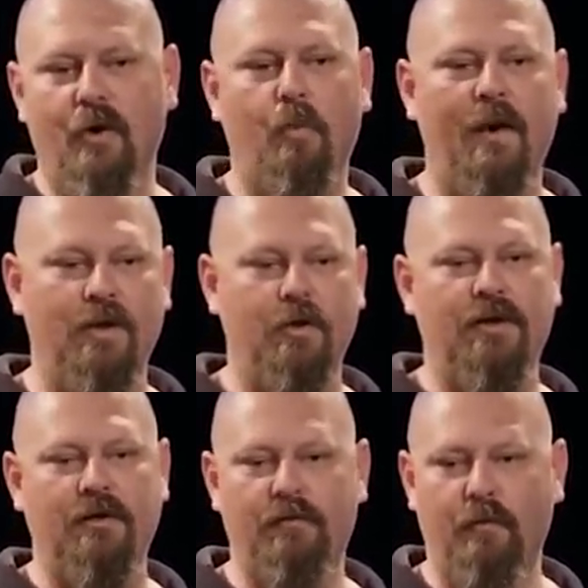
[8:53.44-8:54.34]
We're
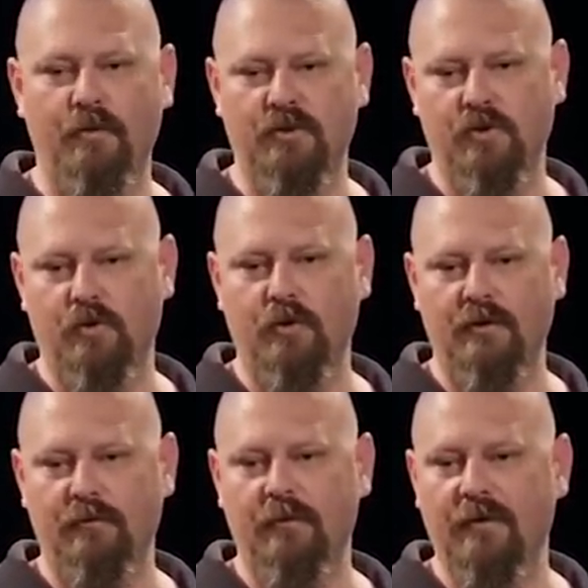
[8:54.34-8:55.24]
looking for a
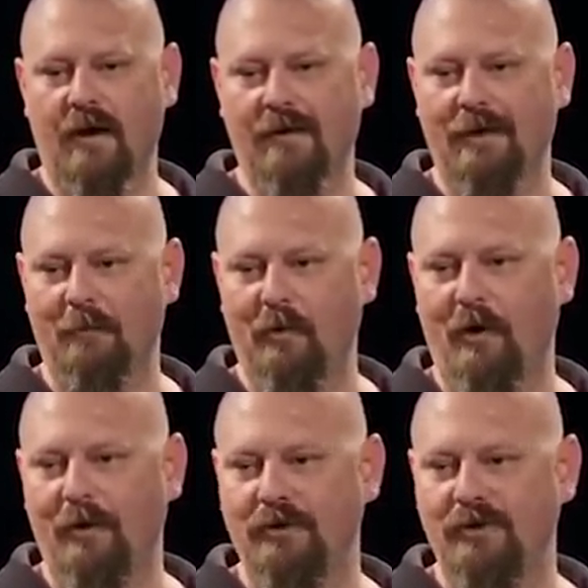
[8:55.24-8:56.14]
restorative
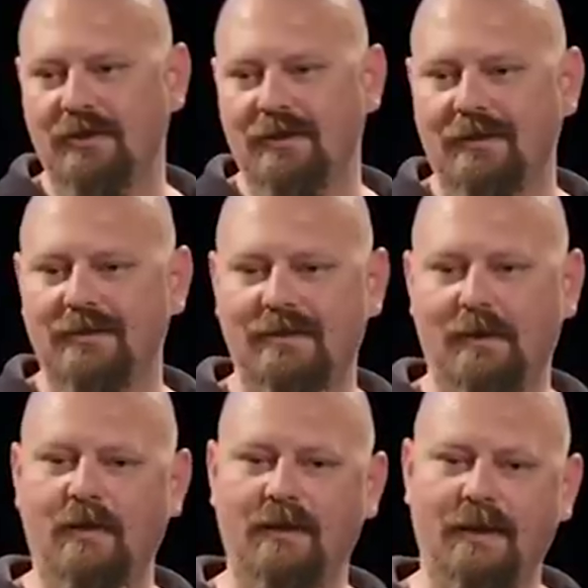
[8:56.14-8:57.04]
approach,
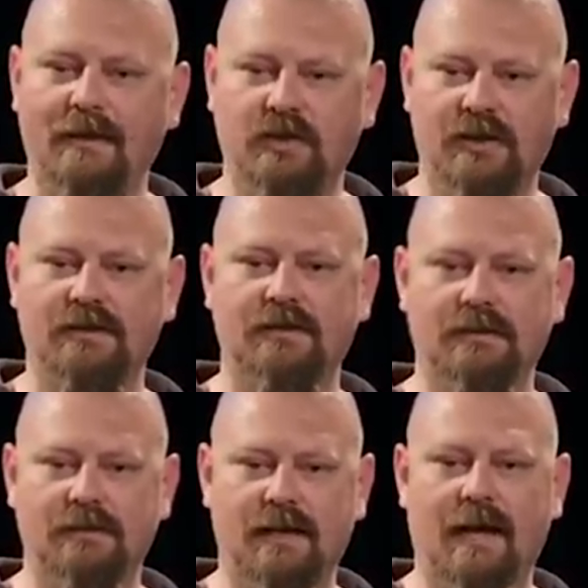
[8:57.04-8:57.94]
something that
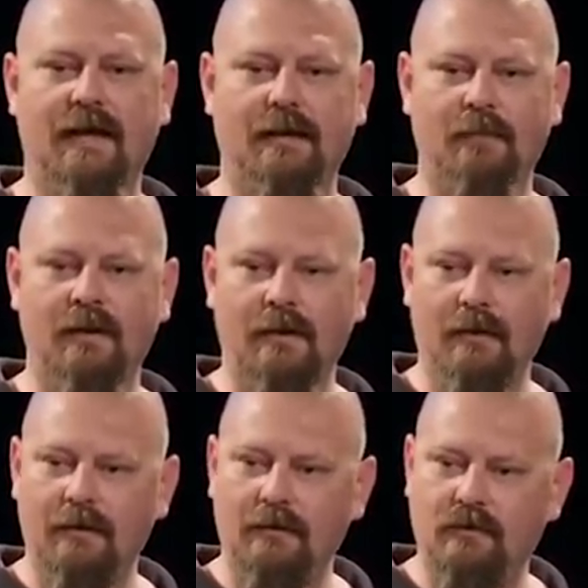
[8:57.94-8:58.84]
Jesus came
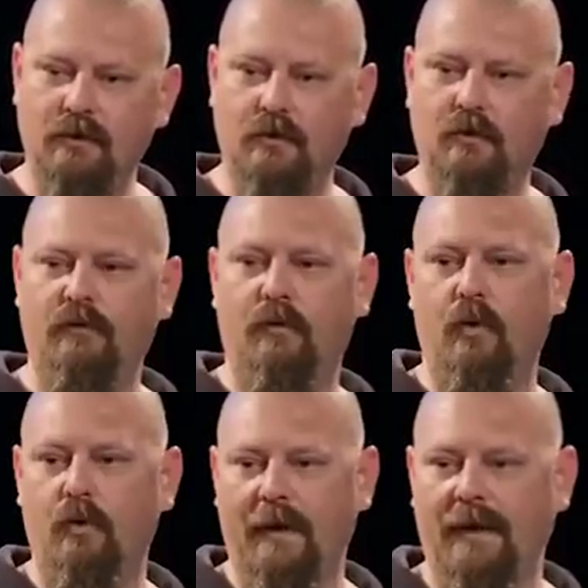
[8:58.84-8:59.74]
to do for
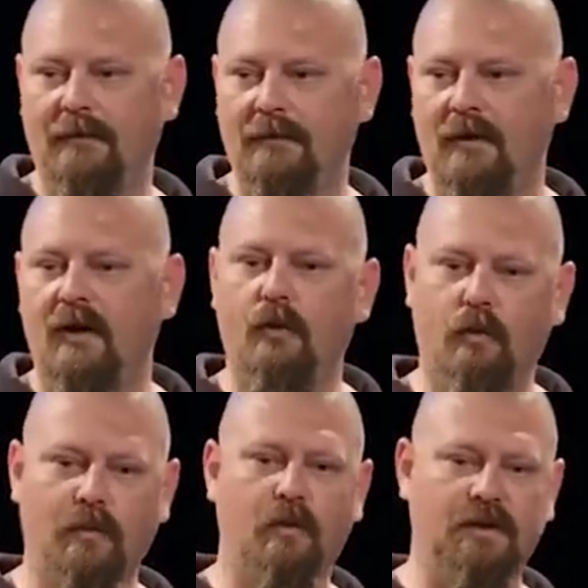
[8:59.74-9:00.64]
all men.
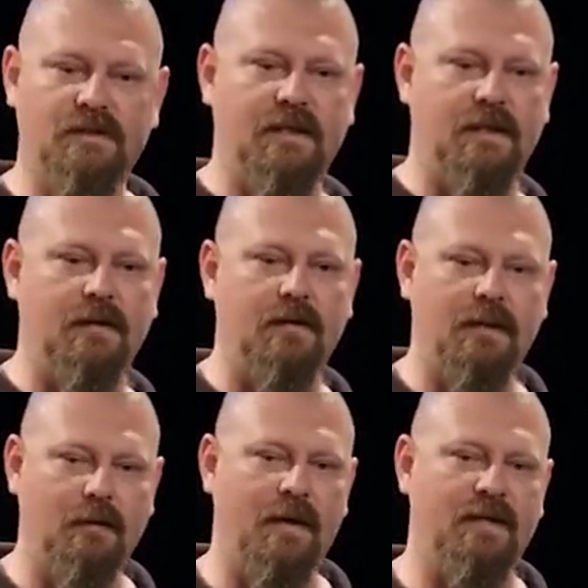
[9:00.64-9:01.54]
We want to see
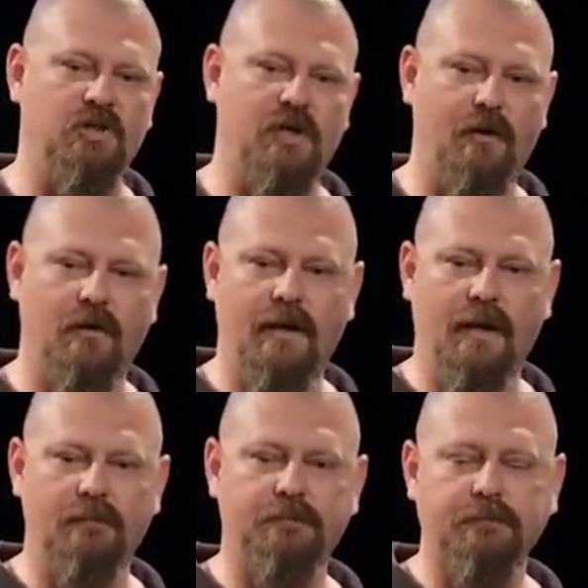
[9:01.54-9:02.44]
inmates share in
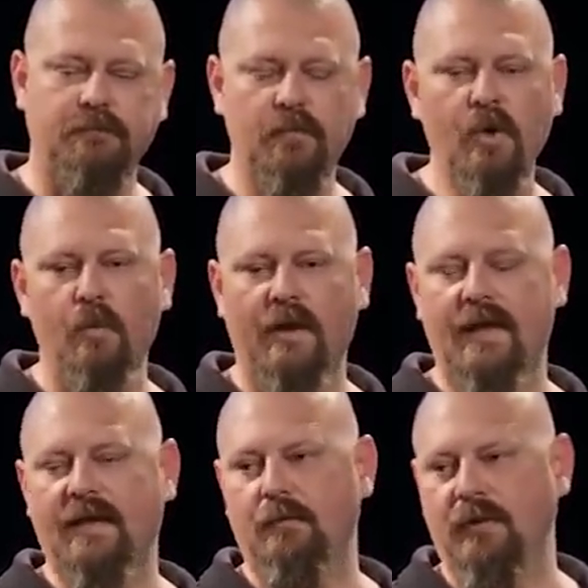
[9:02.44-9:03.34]
that, where
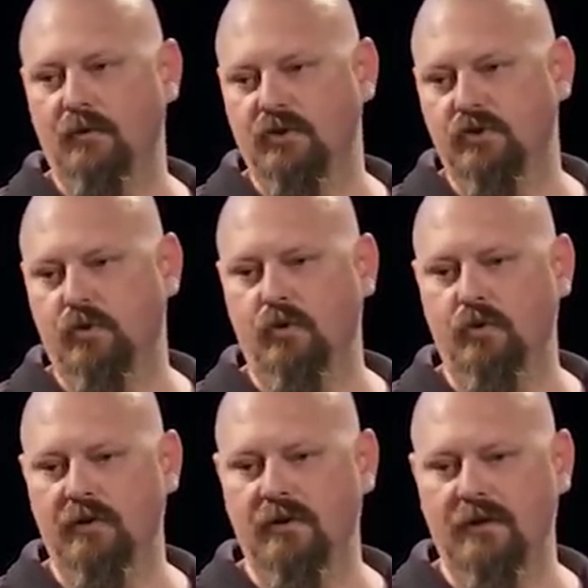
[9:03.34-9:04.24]
they can be
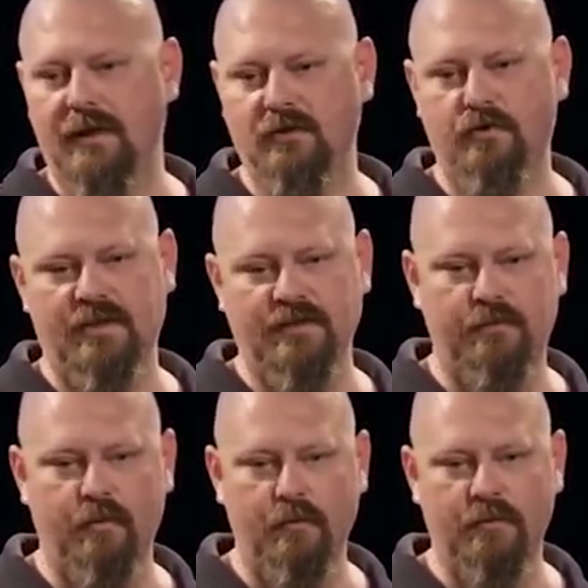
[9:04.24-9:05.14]
restored and
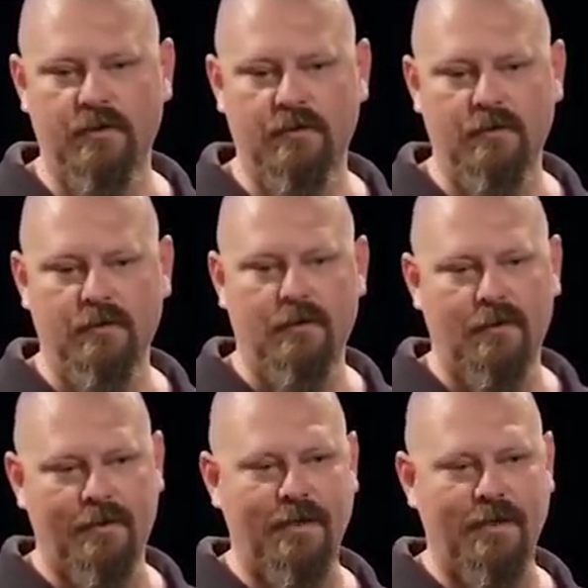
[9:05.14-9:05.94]
transformed. I